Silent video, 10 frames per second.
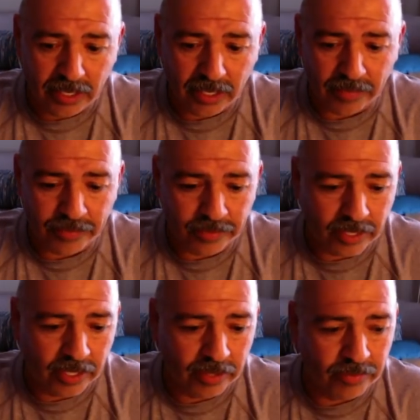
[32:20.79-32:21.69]

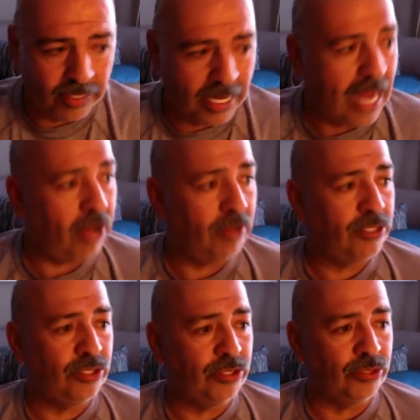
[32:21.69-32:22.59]
of
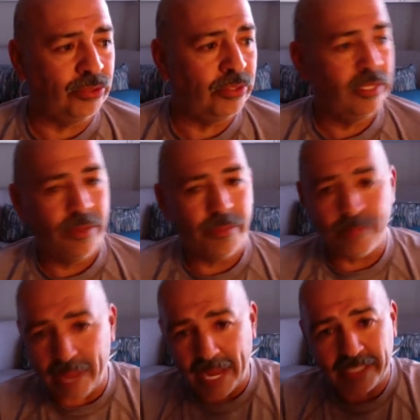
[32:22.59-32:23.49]
how to
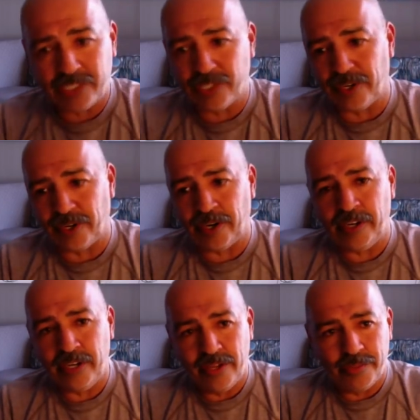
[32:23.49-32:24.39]

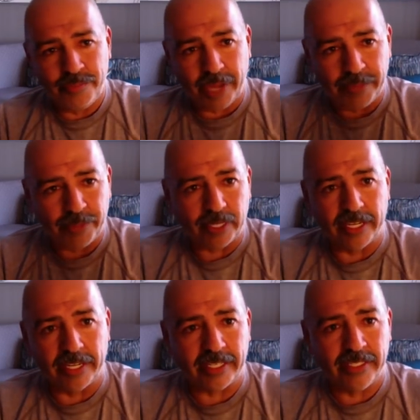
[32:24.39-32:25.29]
master
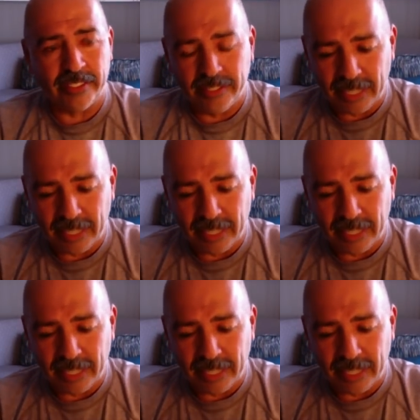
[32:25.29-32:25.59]
pay-per-click,